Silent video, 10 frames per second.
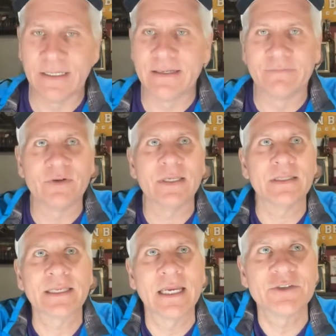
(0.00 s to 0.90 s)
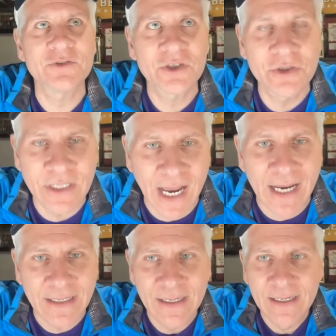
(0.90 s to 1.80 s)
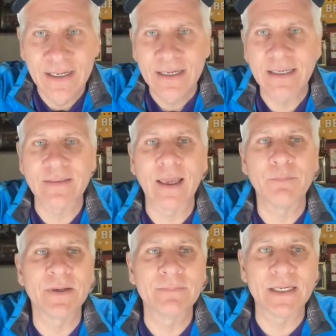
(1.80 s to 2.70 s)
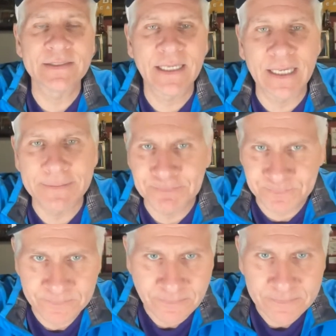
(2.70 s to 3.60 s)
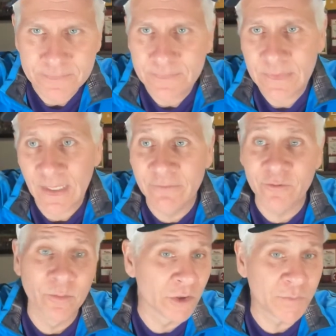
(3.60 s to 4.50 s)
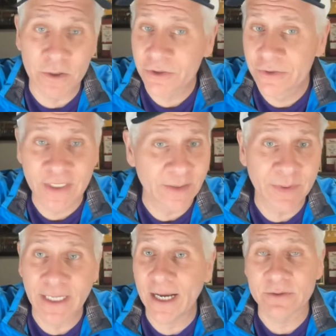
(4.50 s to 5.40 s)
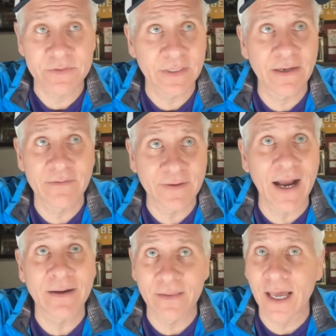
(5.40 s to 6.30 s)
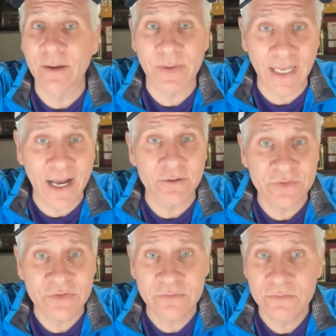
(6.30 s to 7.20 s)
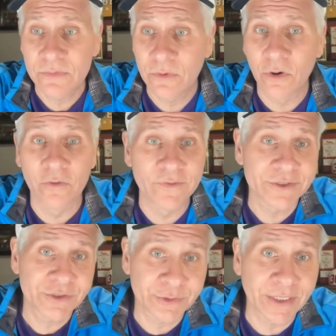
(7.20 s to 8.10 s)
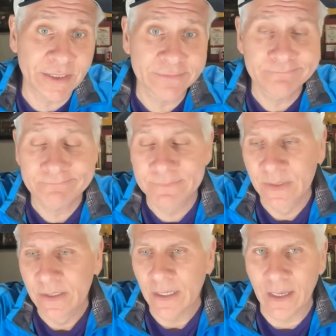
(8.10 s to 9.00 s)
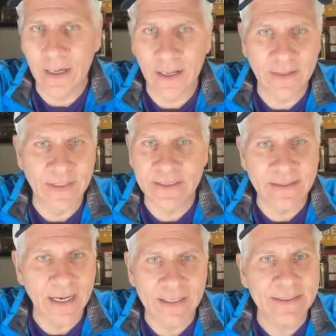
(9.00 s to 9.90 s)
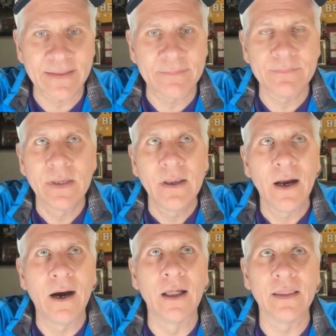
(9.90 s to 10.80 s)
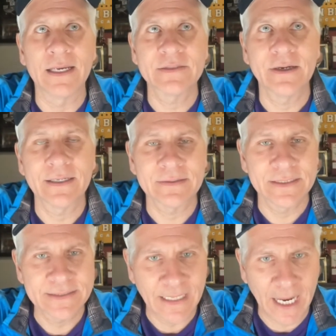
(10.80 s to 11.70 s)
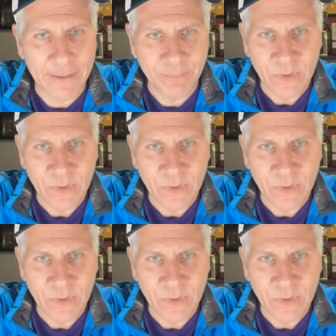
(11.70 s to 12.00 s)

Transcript: never did. The Cajuns could not get that big base hit, and for the most part, couldn't get the big outs. They have gotten a lot of big outs over the streak, and they did not get them last night, at least not